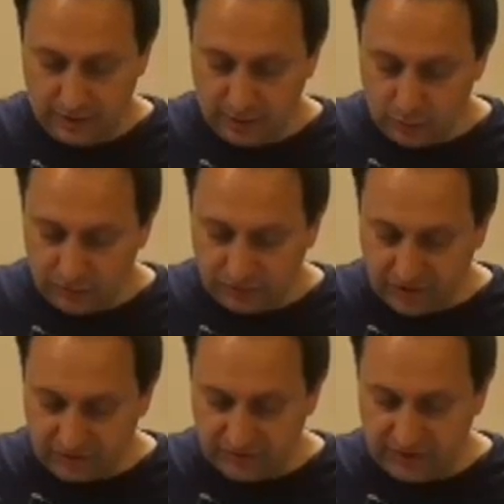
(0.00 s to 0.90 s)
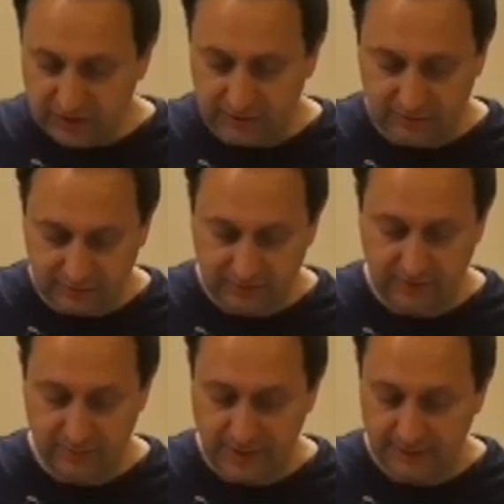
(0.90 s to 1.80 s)
He was 16,
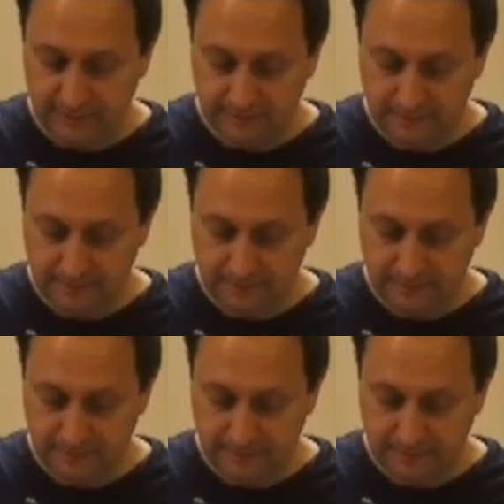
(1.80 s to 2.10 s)
said the man.